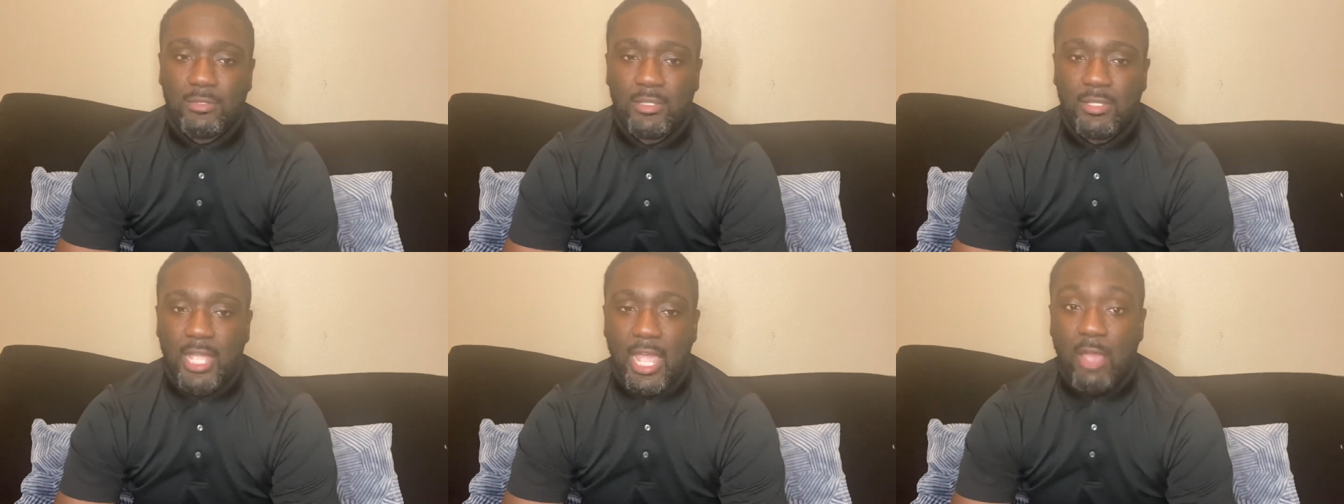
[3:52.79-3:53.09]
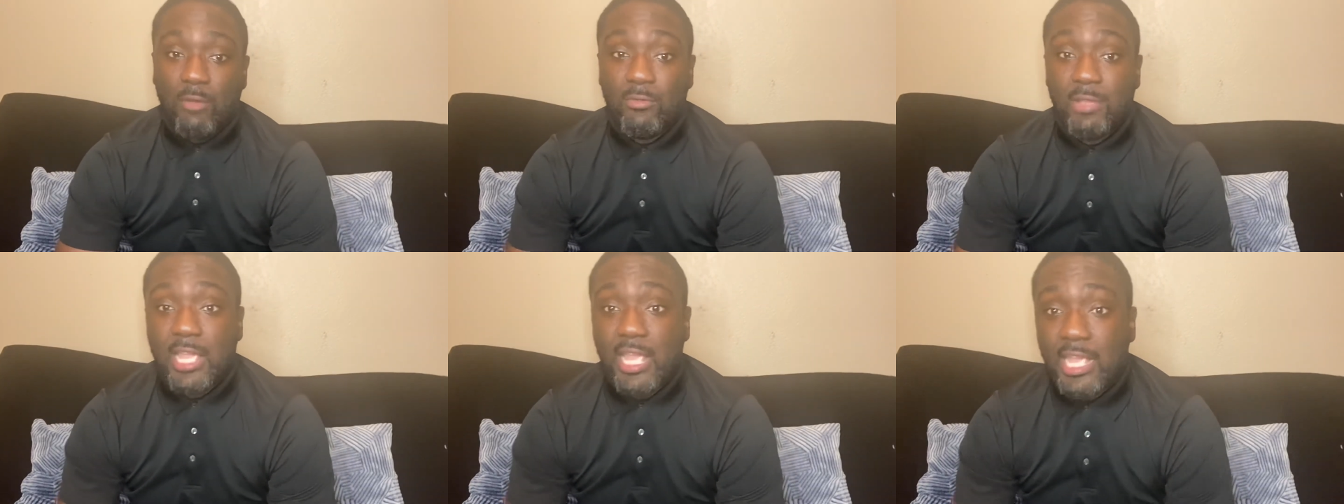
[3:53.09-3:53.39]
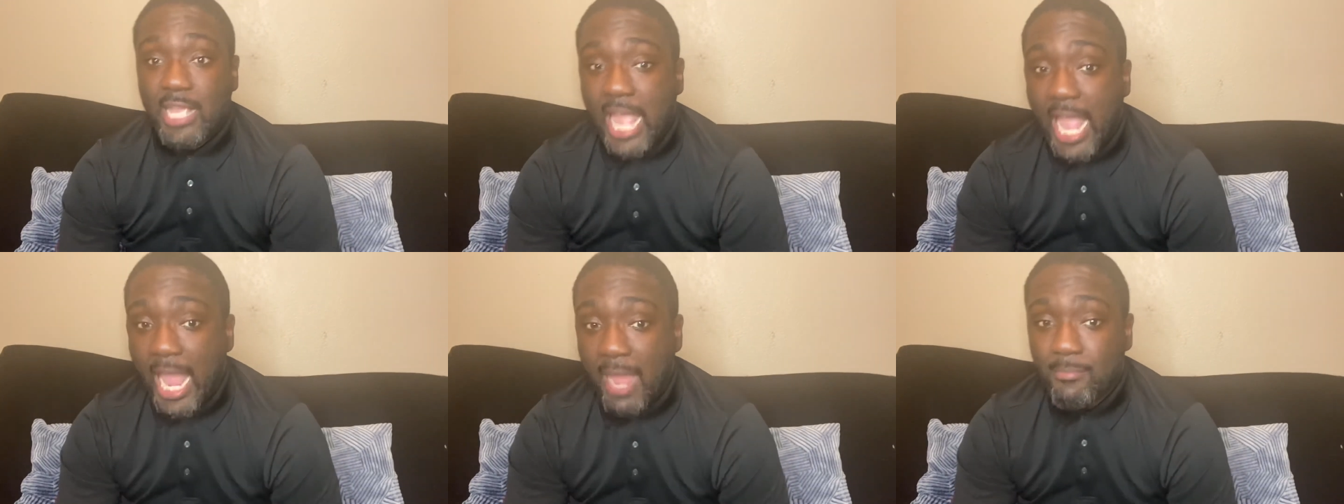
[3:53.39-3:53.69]
And when he
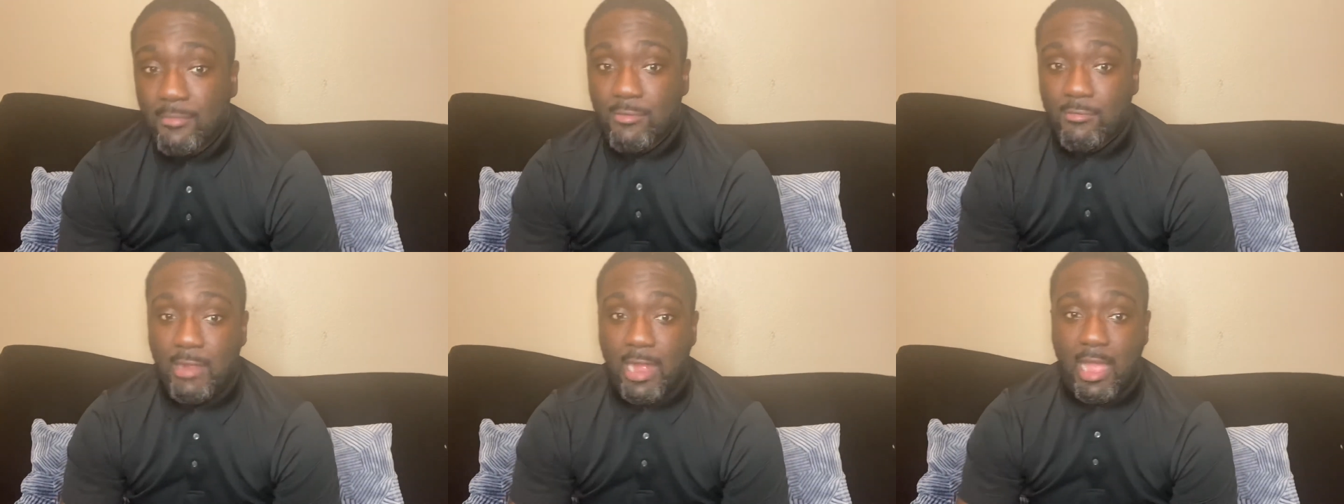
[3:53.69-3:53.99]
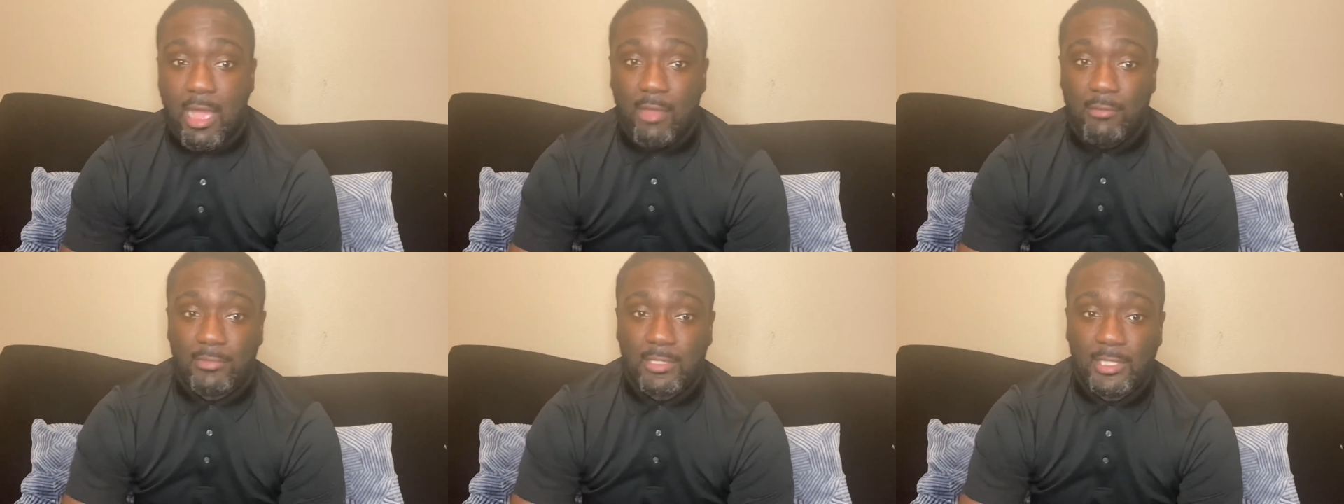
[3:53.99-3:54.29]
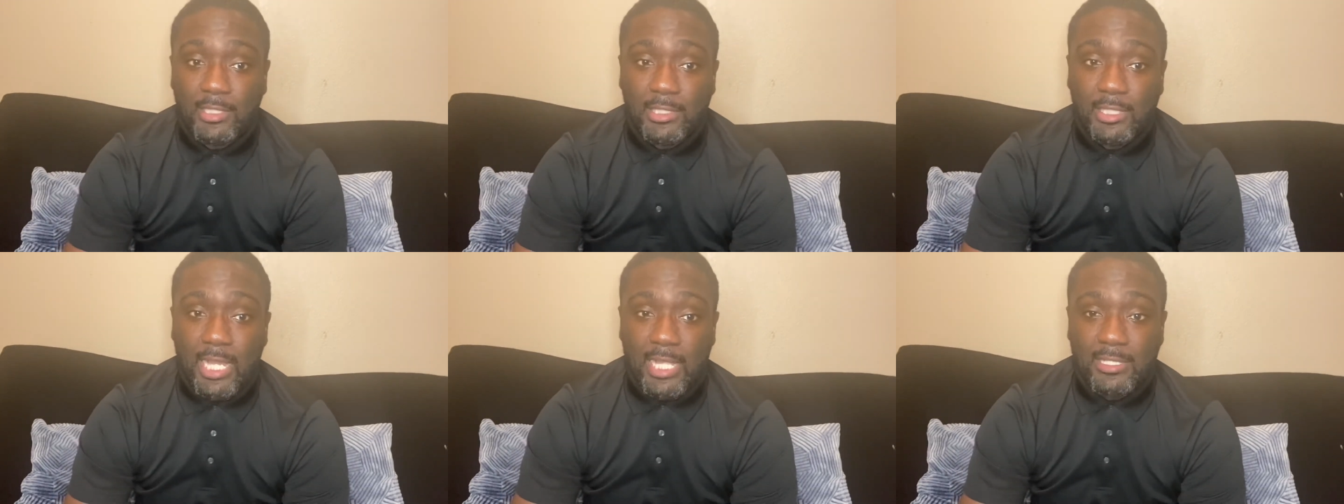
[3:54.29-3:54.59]
came around,
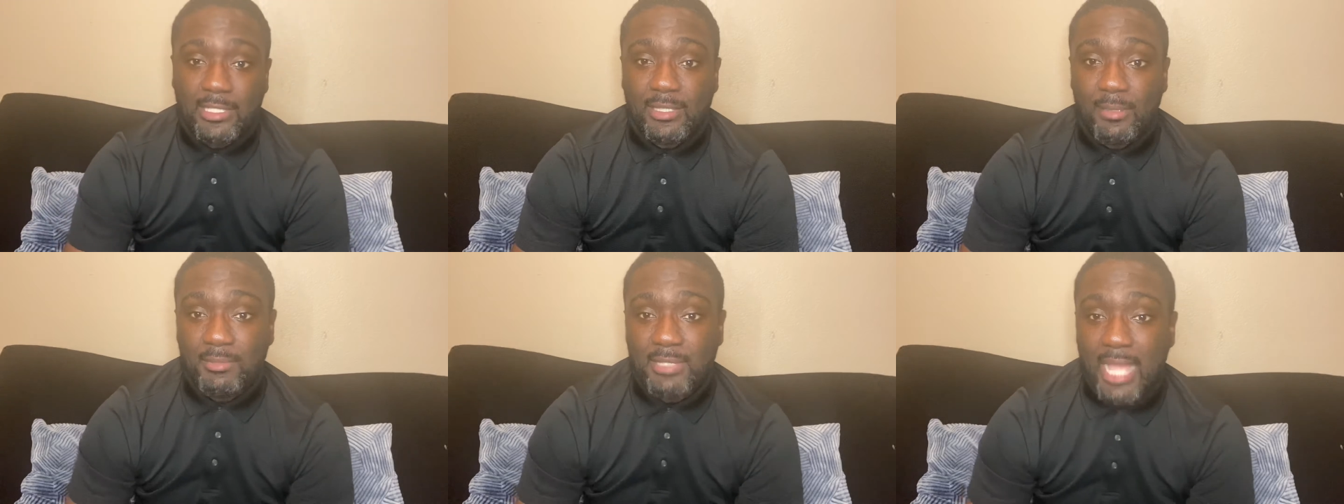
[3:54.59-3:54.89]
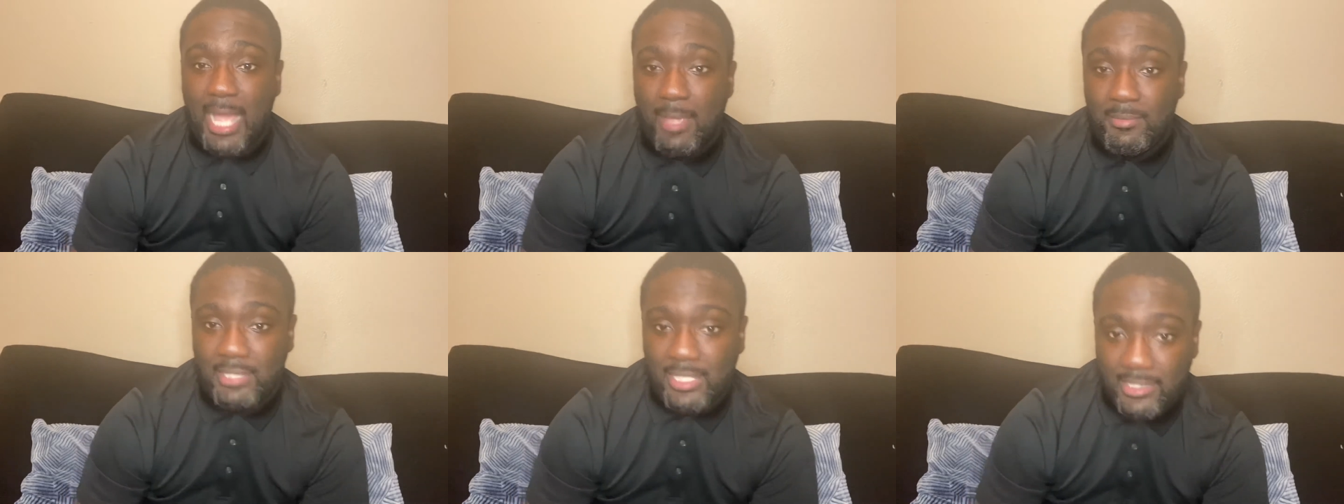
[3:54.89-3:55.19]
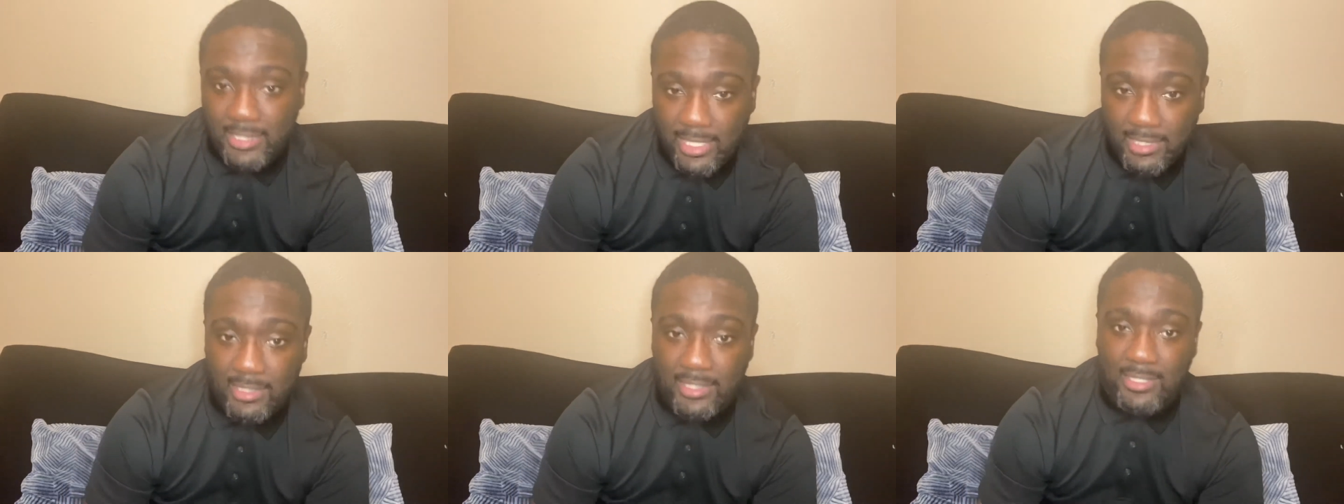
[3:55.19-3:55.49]
and sometimes he didn't,